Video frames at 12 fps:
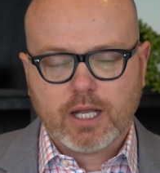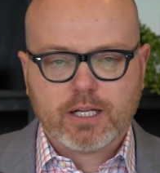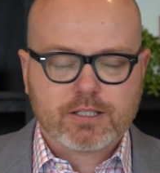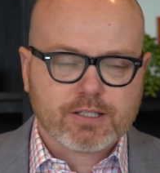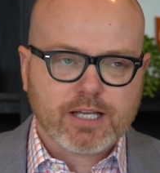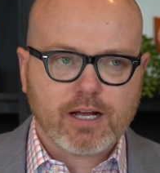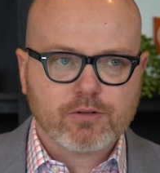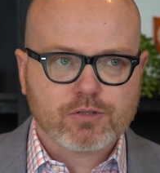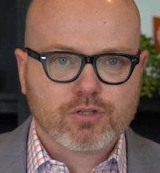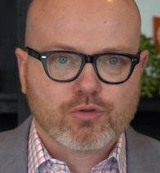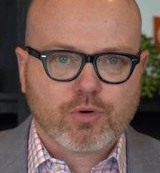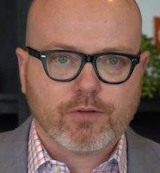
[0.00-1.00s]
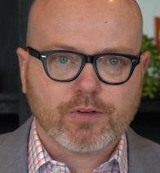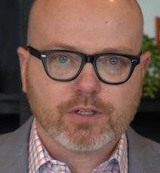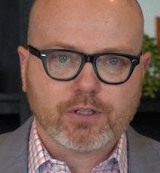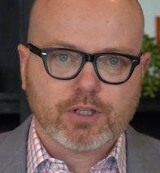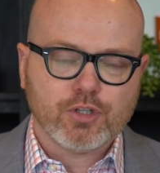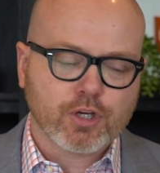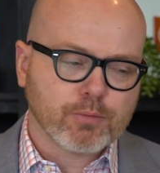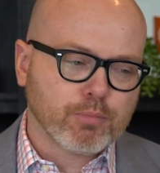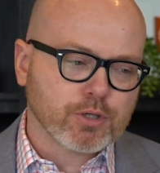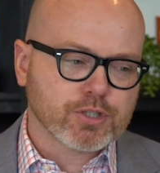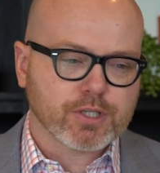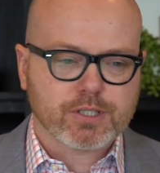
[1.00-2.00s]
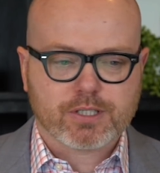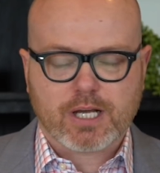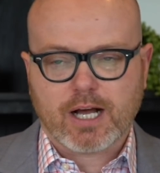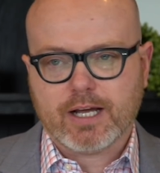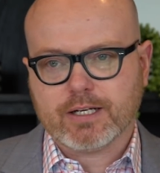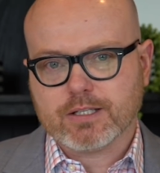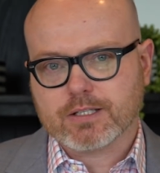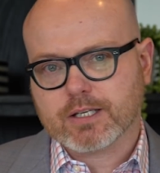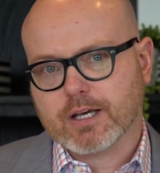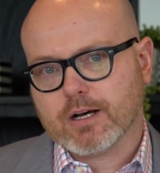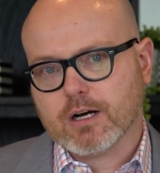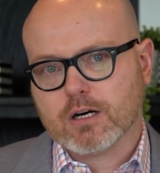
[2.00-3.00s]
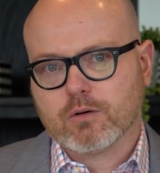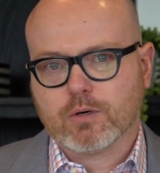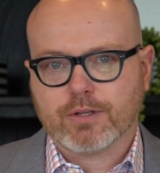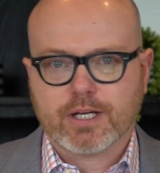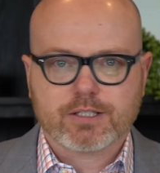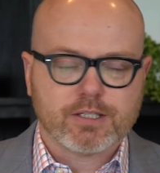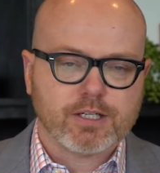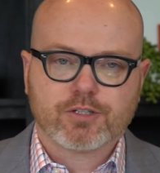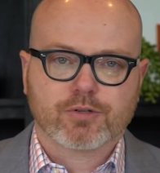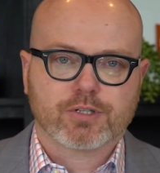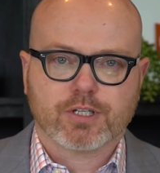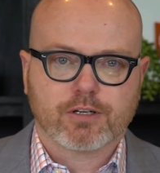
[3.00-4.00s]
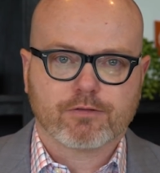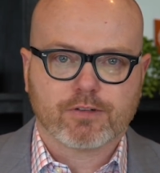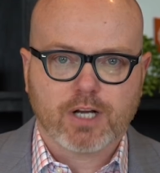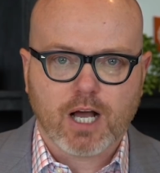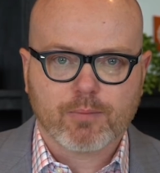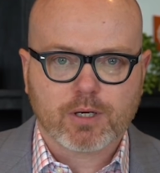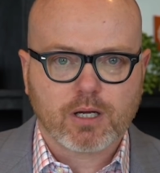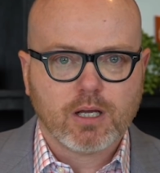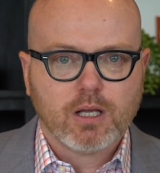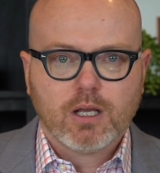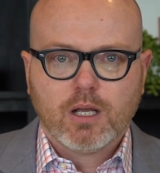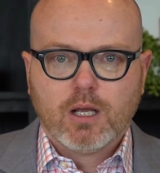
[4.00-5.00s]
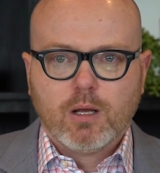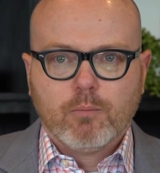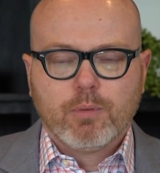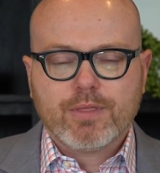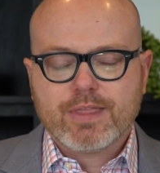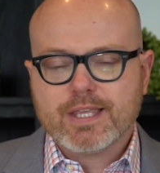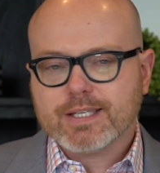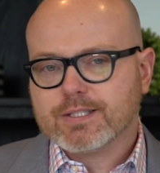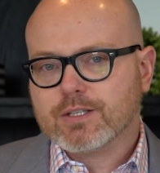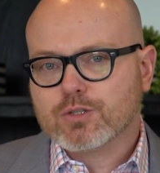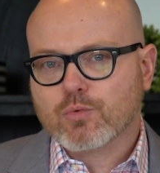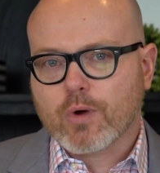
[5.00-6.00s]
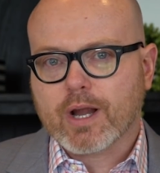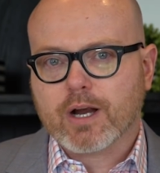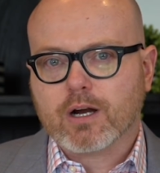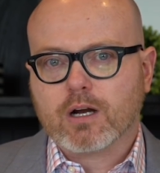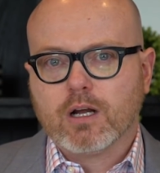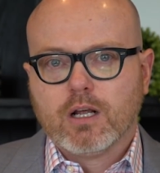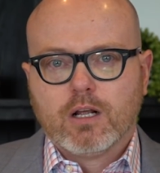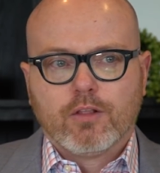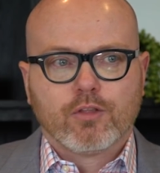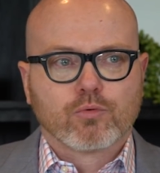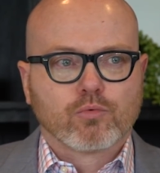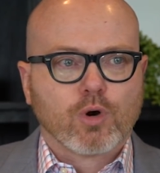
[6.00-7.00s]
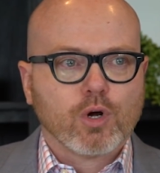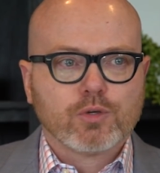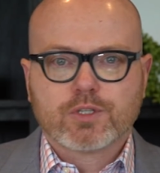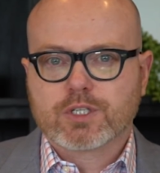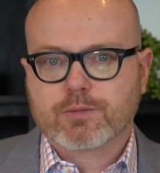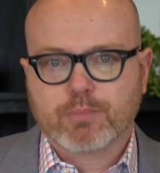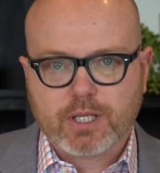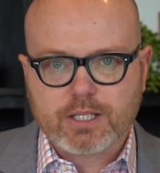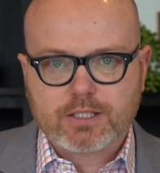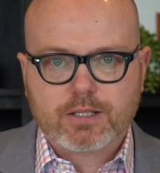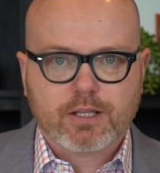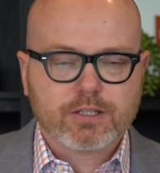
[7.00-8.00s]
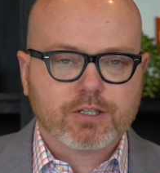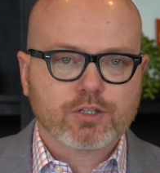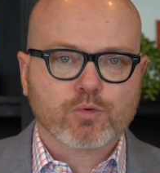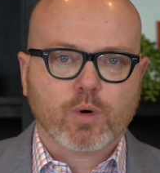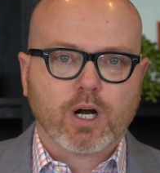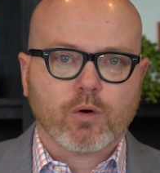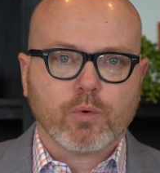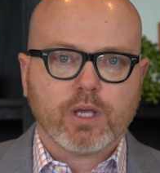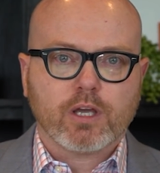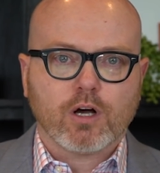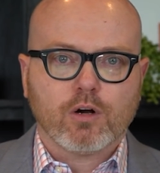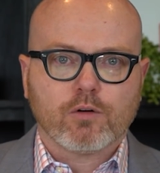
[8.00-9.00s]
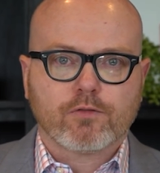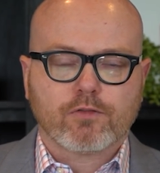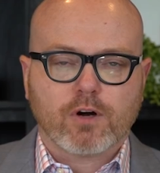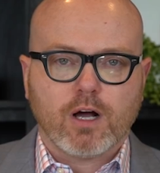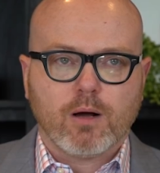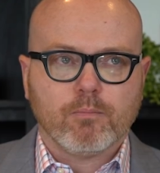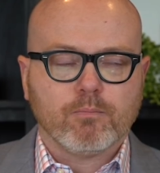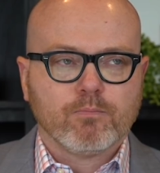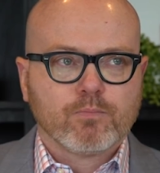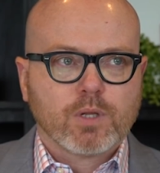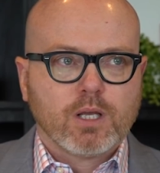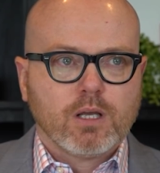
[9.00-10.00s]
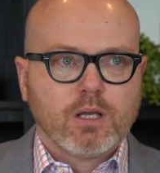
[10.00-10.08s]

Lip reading: And it sounds trivial, and you could push it aside and say, oh, well, that's an interesting phenomena. But this is where the road splits. This is where we go from